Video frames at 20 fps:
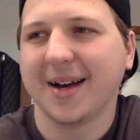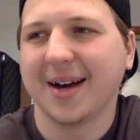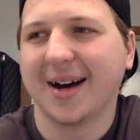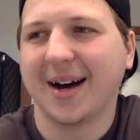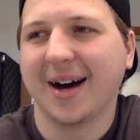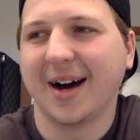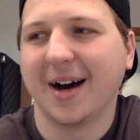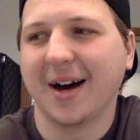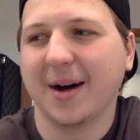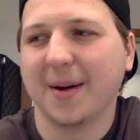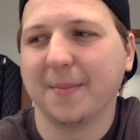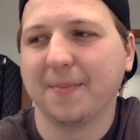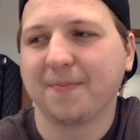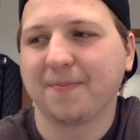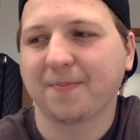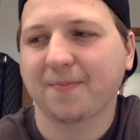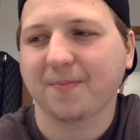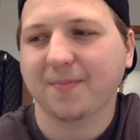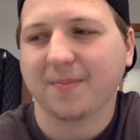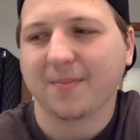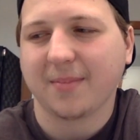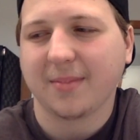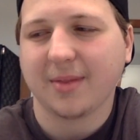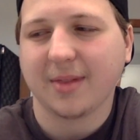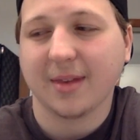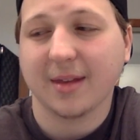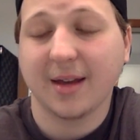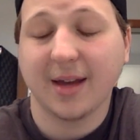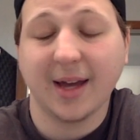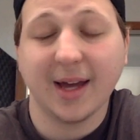
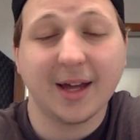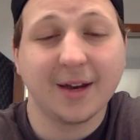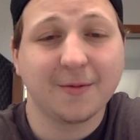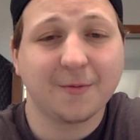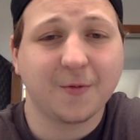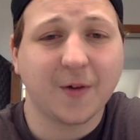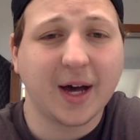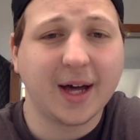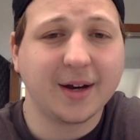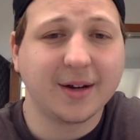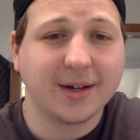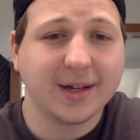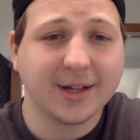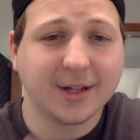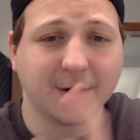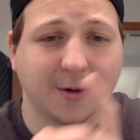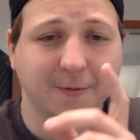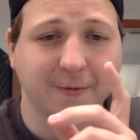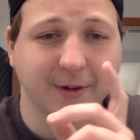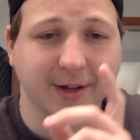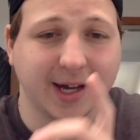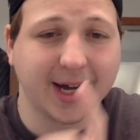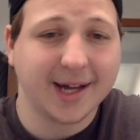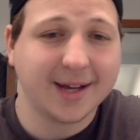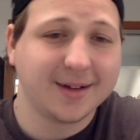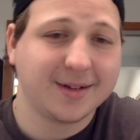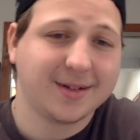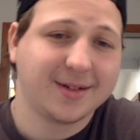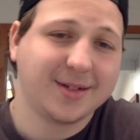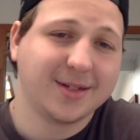And finally, don't
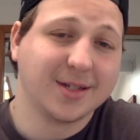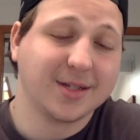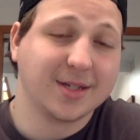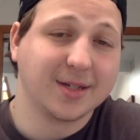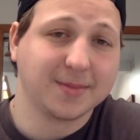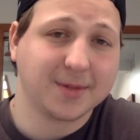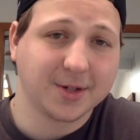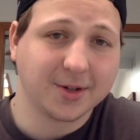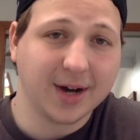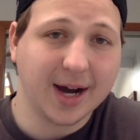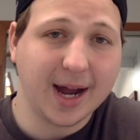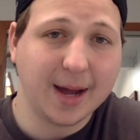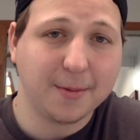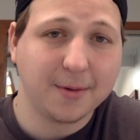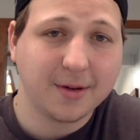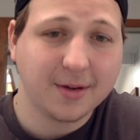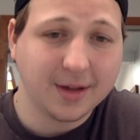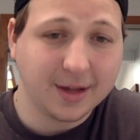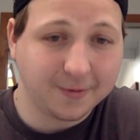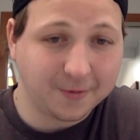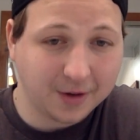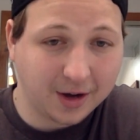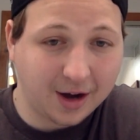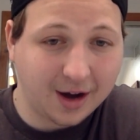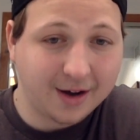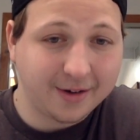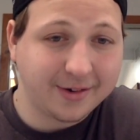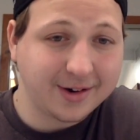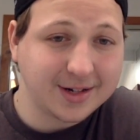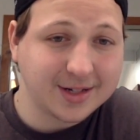forget to subscribe. If you're
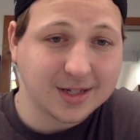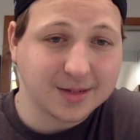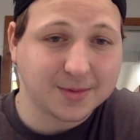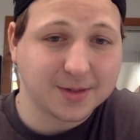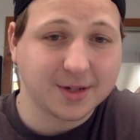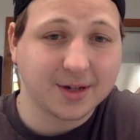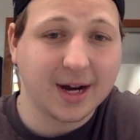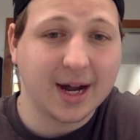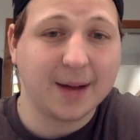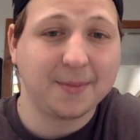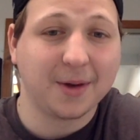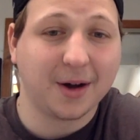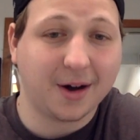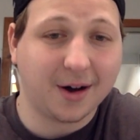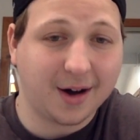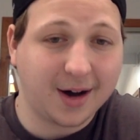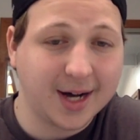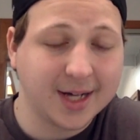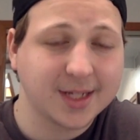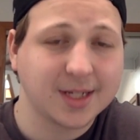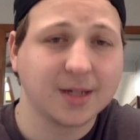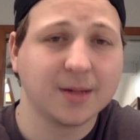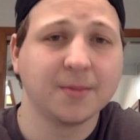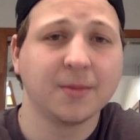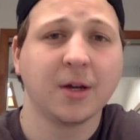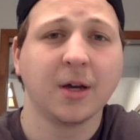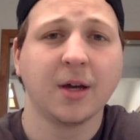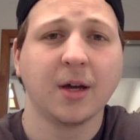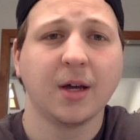already subscribed, awesome.